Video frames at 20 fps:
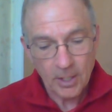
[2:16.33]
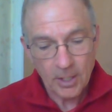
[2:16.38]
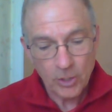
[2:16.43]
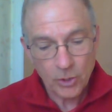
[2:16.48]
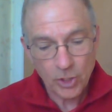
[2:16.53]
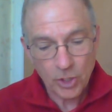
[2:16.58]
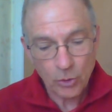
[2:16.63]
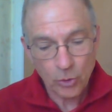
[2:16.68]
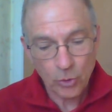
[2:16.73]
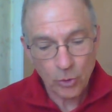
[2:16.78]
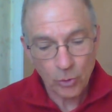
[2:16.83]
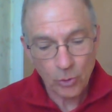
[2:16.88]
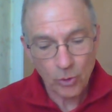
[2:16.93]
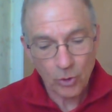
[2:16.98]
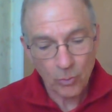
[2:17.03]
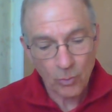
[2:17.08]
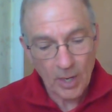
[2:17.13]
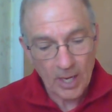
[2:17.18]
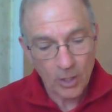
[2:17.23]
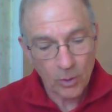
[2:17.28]
She turned
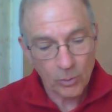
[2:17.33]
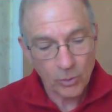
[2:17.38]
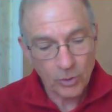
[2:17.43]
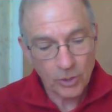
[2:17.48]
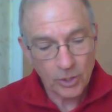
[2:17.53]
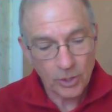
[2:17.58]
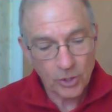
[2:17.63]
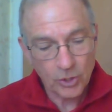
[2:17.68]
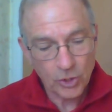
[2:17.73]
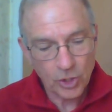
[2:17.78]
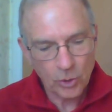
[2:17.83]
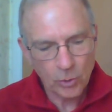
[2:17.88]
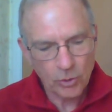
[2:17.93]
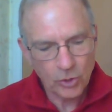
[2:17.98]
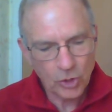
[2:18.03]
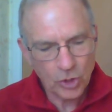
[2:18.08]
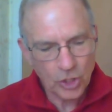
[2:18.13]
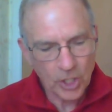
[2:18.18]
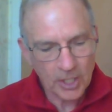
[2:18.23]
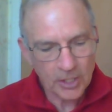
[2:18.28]
around. She
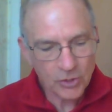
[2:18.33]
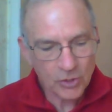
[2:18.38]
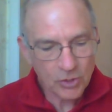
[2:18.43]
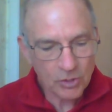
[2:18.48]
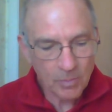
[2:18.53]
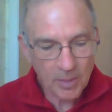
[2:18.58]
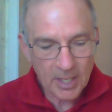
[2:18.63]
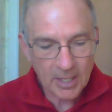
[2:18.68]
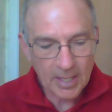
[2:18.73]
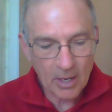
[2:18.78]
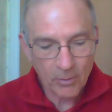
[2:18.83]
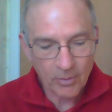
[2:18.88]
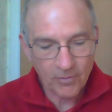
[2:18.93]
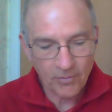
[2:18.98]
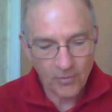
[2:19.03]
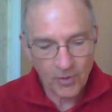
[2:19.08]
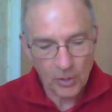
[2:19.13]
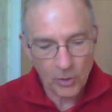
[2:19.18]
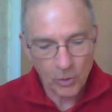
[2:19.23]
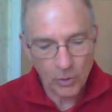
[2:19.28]
could just make out a
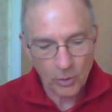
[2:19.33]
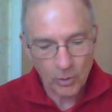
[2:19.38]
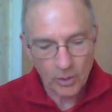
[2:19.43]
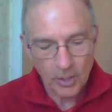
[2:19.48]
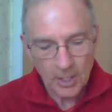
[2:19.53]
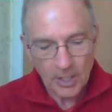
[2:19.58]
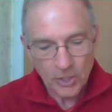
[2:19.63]
figure.